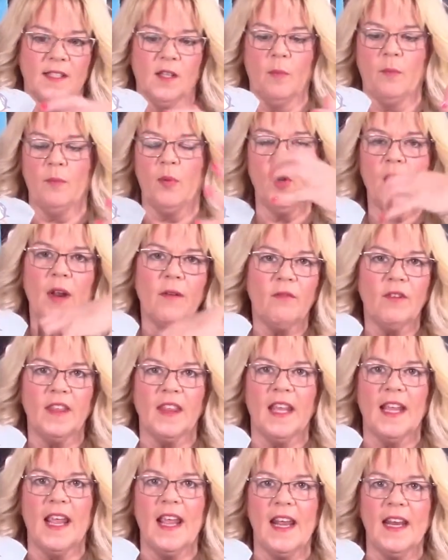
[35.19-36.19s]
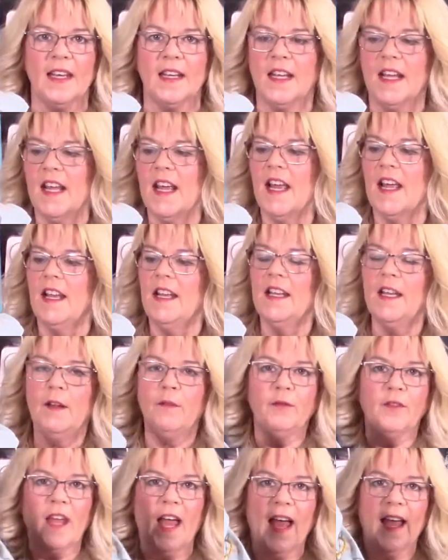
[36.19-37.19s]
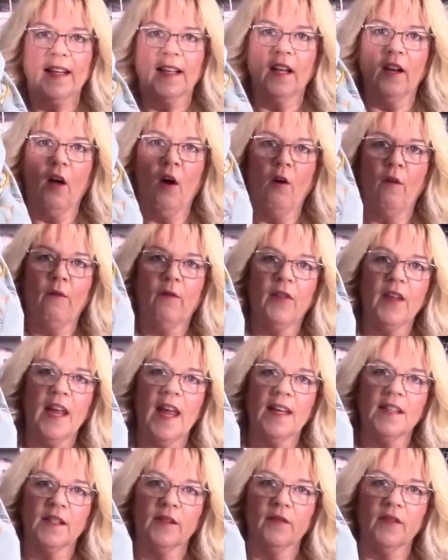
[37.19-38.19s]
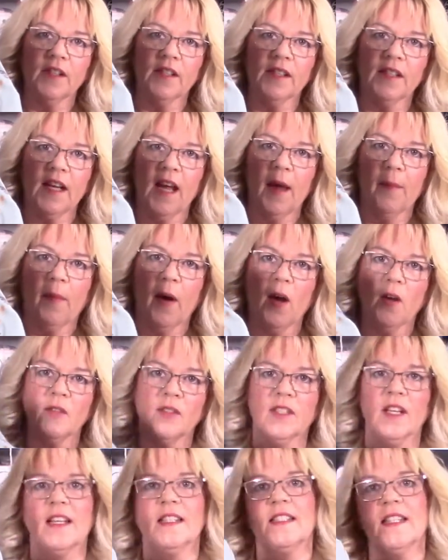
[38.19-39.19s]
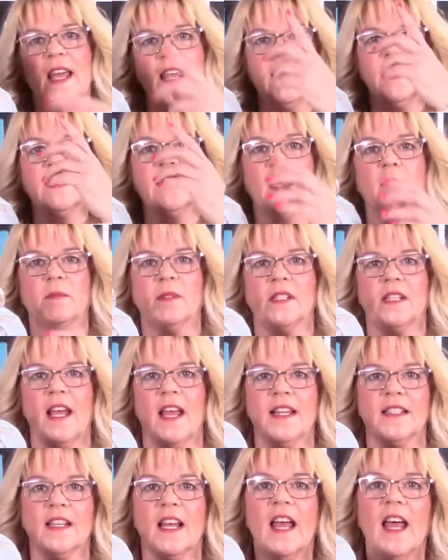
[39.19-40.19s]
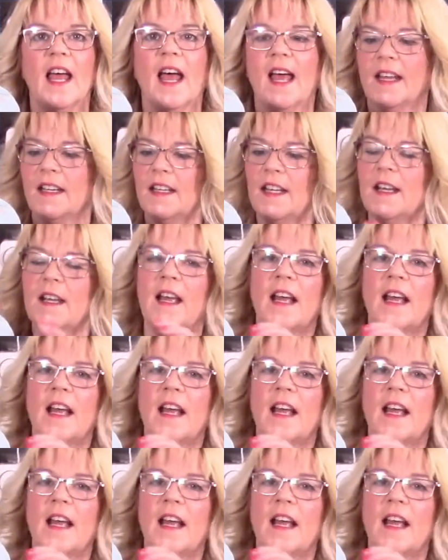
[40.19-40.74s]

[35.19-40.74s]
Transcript: So put everything in, lift the handle off the end of the stair post and take it upstairs and